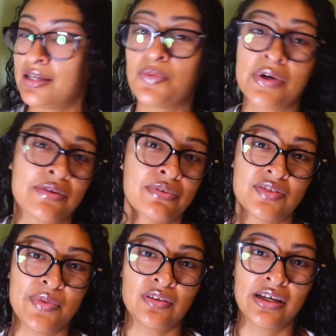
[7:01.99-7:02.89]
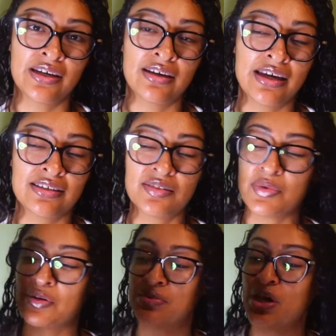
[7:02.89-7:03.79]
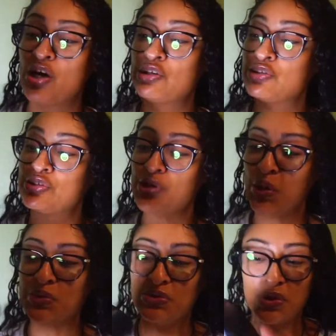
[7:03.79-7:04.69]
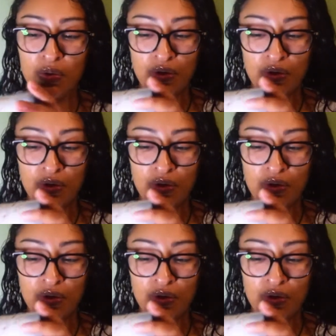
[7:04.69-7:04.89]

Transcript: what it would smell like. It smells so, so